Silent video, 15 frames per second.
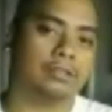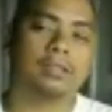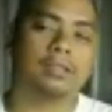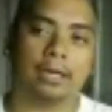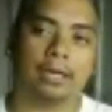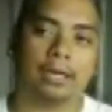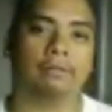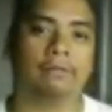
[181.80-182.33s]

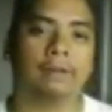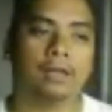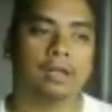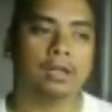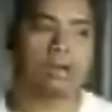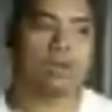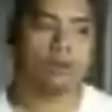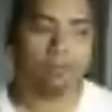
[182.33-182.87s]
kind of
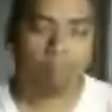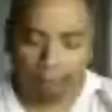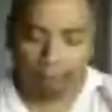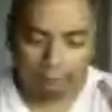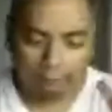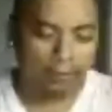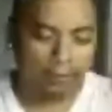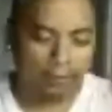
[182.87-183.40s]

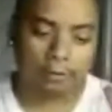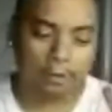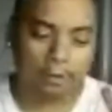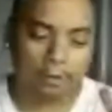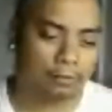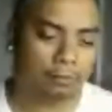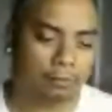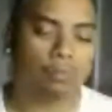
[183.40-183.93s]

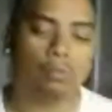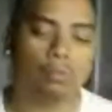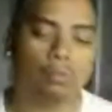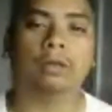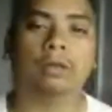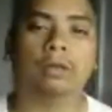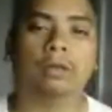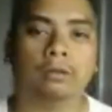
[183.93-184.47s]
very
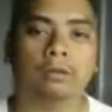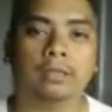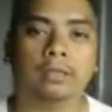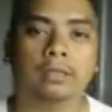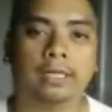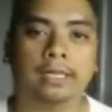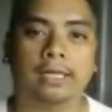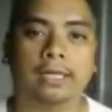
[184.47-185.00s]
weird
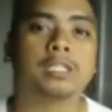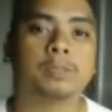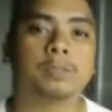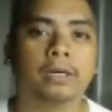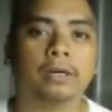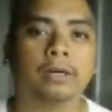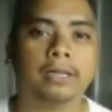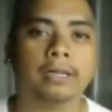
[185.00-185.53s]

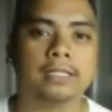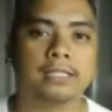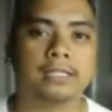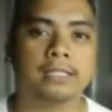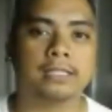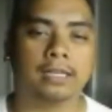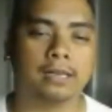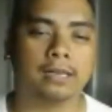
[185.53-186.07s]
experience
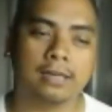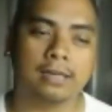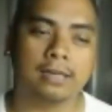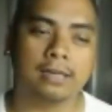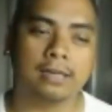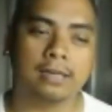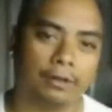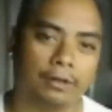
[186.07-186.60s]
and
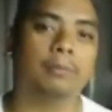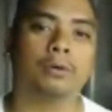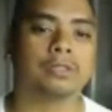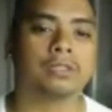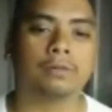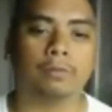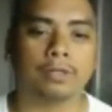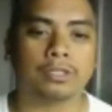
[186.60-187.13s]
not very
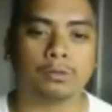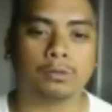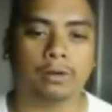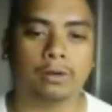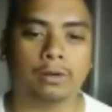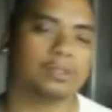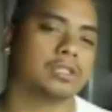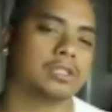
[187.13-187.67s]
immersive
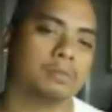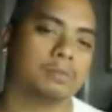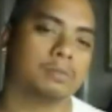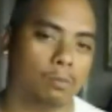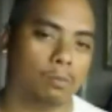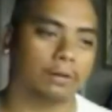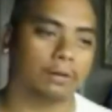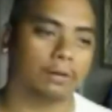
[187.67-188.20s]
whatsoever, just
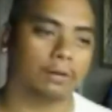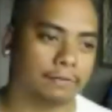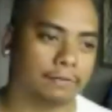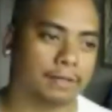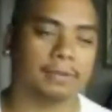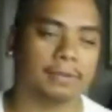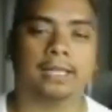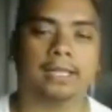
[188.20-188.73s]
more of
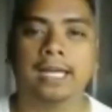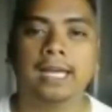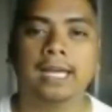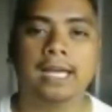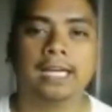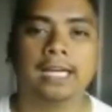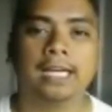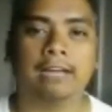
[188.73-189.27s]
something that
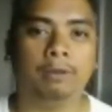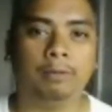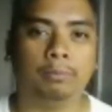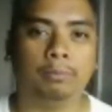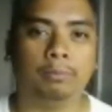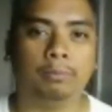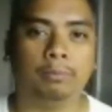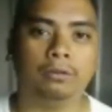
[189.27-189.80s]
gave
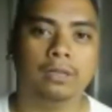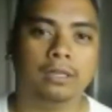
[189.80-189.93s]
people